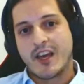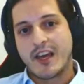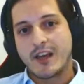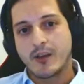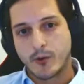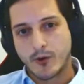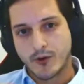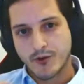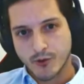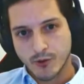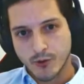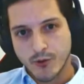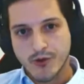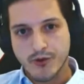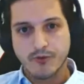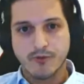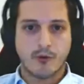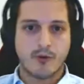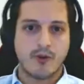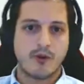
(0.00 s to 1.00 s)
tailor a
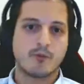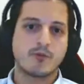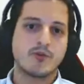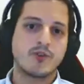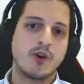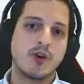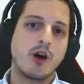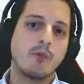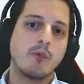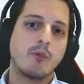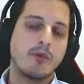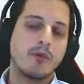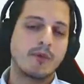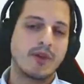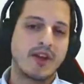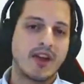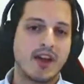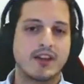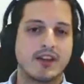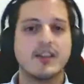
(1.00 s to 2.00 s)
solution for them to help
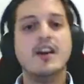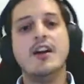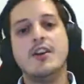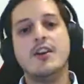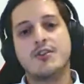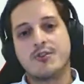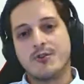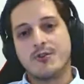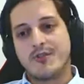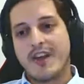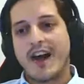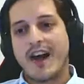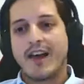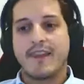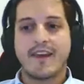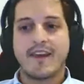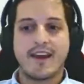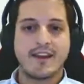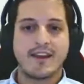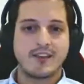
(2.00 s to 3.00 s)
them get to
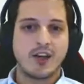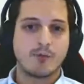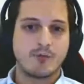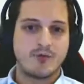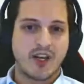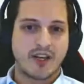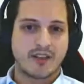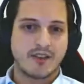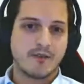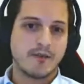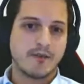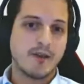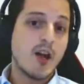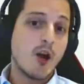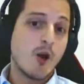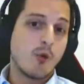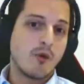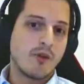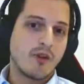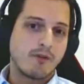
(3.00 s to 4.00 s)
that end objective
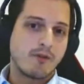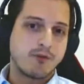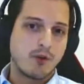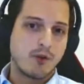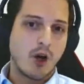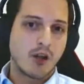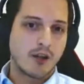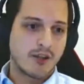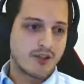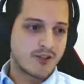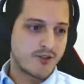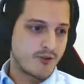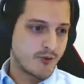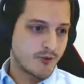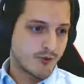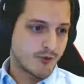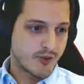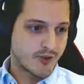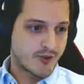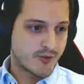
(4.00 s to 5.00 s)
with a flawless
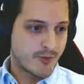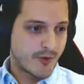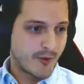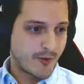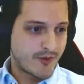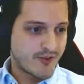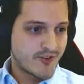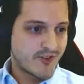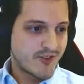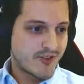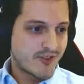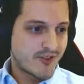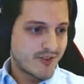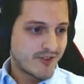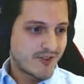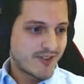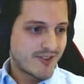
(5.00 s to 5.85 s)
user experience.